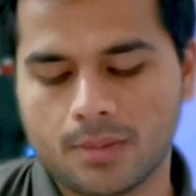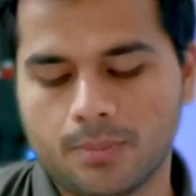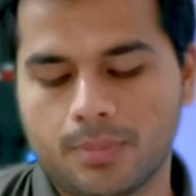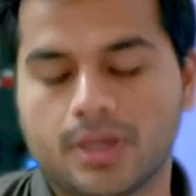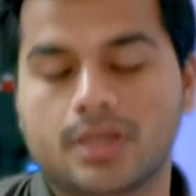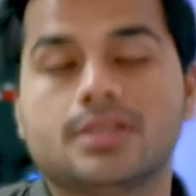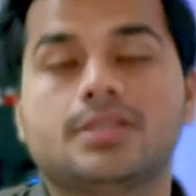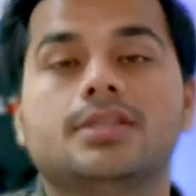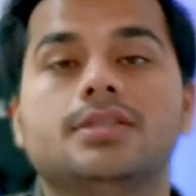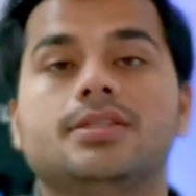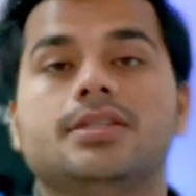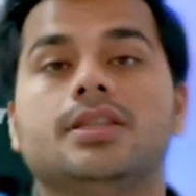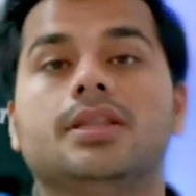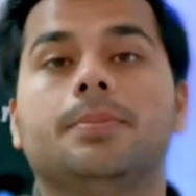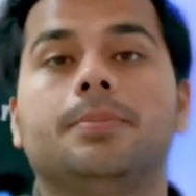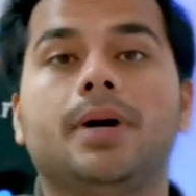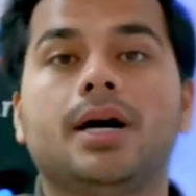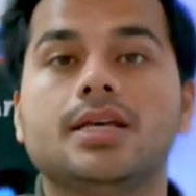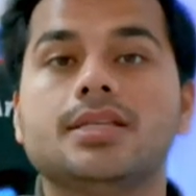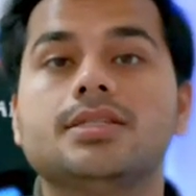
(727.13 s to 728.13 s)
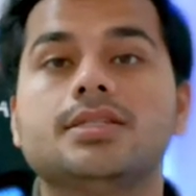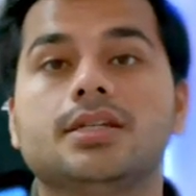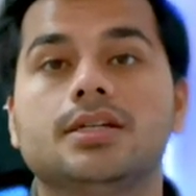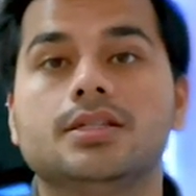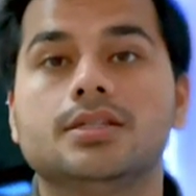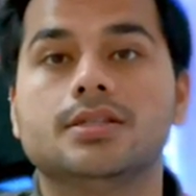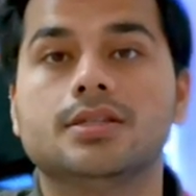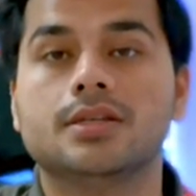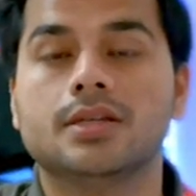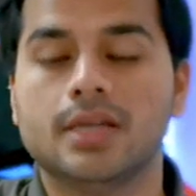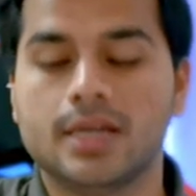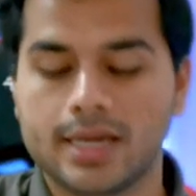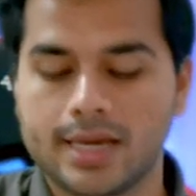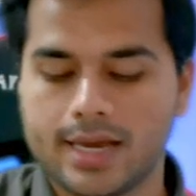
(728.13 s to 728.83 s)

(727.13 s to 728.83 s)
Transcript: because it's in the past tense.